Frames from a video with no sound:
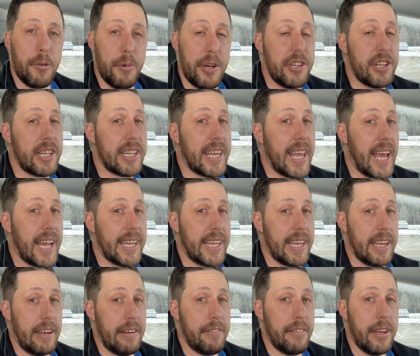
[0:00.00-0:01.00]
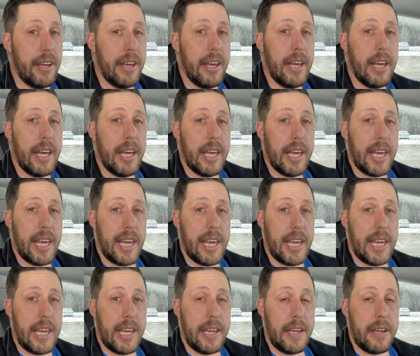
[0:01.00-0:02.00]
regen can give
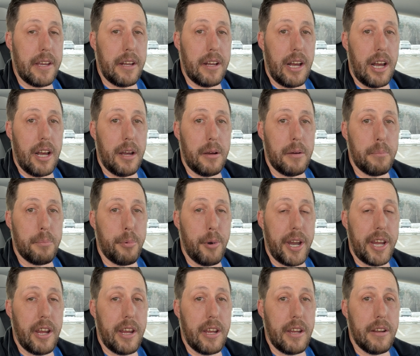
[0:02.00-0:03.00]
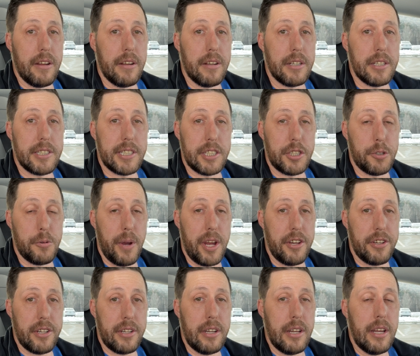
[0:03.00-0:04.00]
a uh, braking
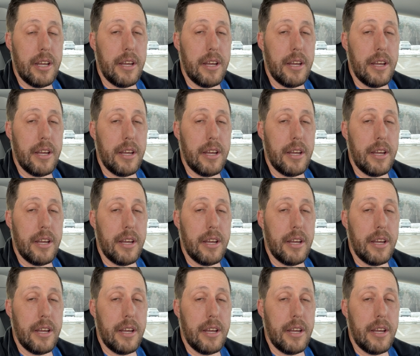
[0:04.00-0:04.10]
situation.